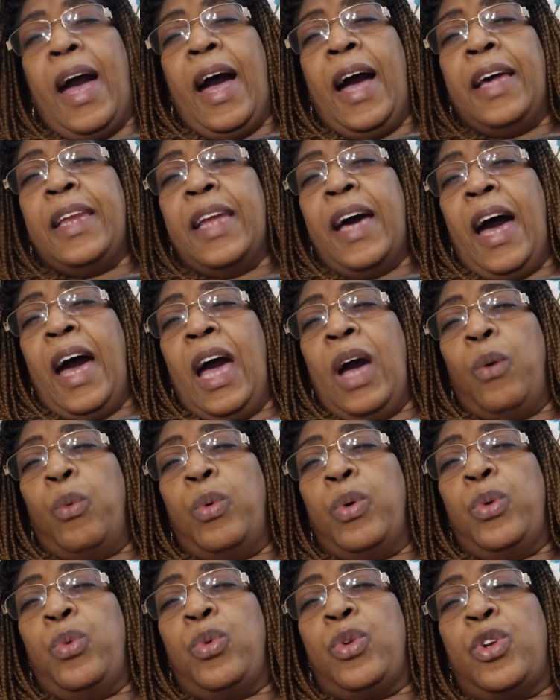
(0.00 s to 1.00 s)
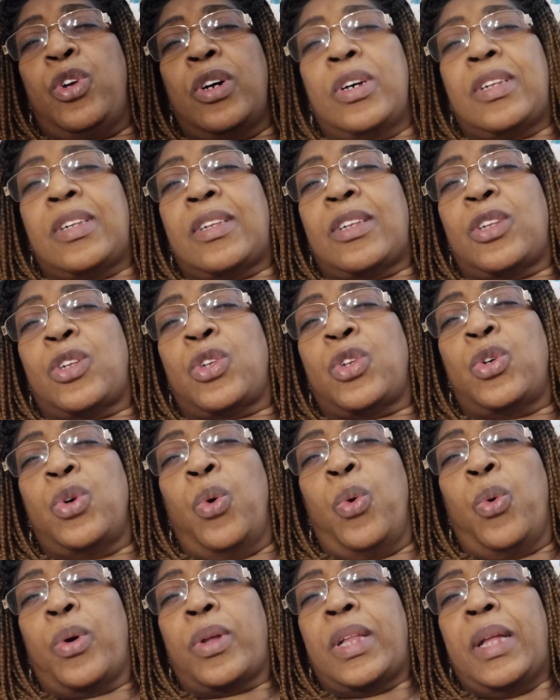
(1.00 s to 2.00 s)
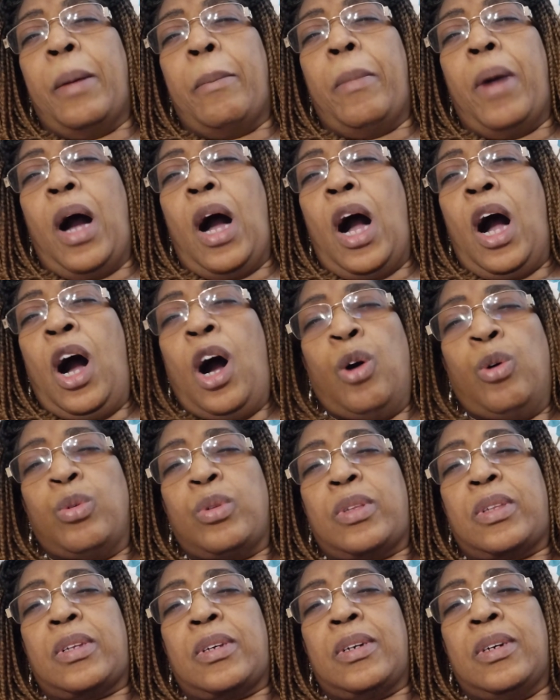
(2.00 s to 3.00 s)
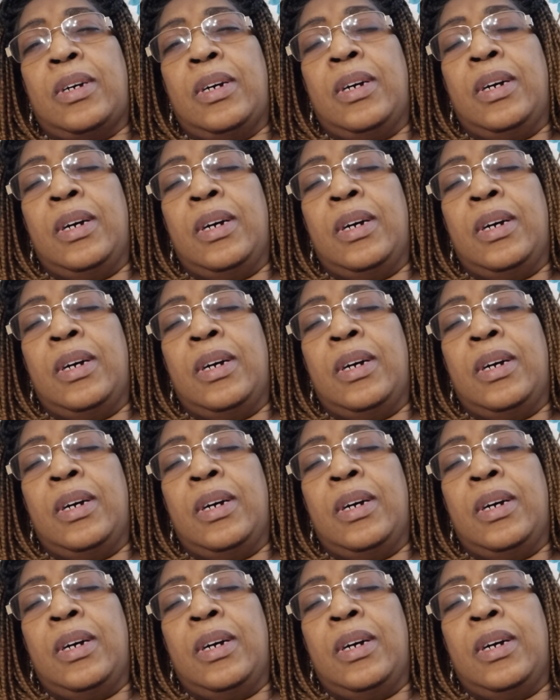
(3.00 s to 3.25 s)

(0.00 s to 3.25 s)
and I would just soak them out,